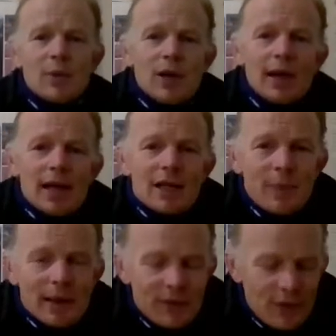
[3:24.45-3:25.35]
what you can
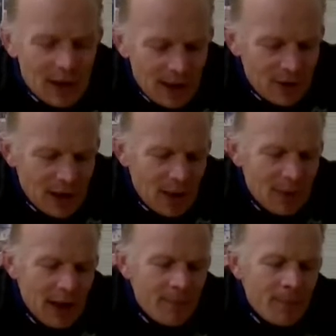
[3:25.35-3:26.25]
expect if you
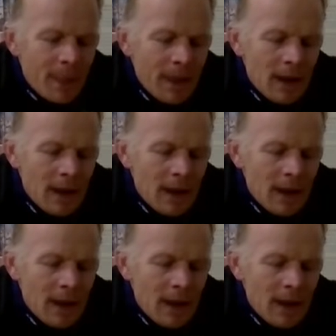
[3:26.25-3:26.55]
come here.